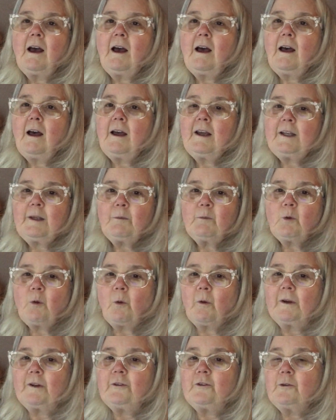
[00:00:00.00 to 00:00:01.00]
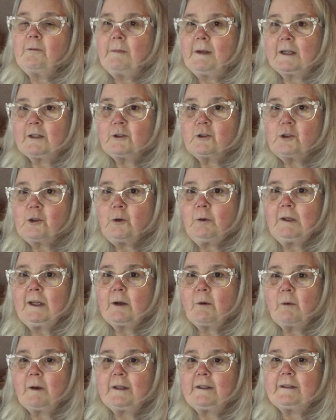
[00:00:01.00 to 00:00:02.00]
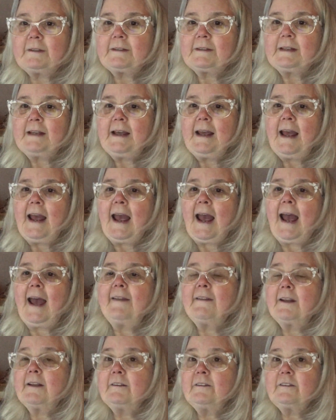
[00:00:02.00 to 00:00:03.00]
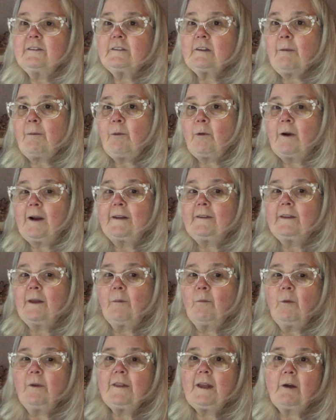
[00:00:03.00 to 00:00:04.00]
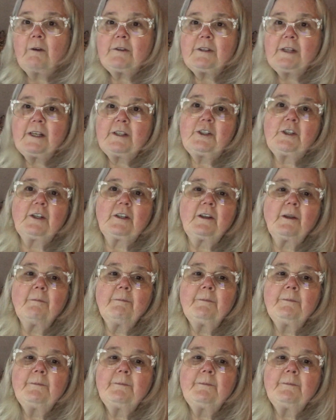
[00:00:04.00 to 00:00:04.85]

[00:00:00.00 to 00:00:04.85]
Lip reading: I am going to mix two liquids and then separate them without touching them.